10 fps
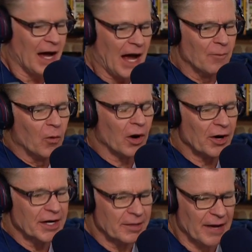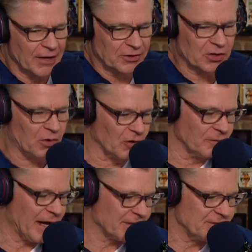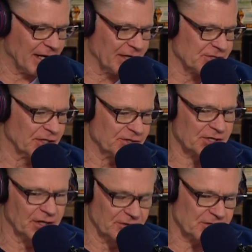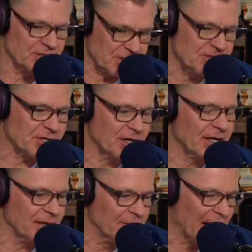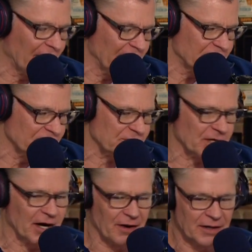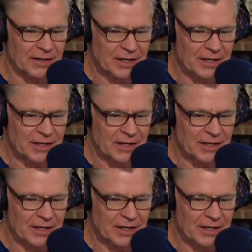I'm worried about your quarterback's dancing skills because he's going to get married to Ciara.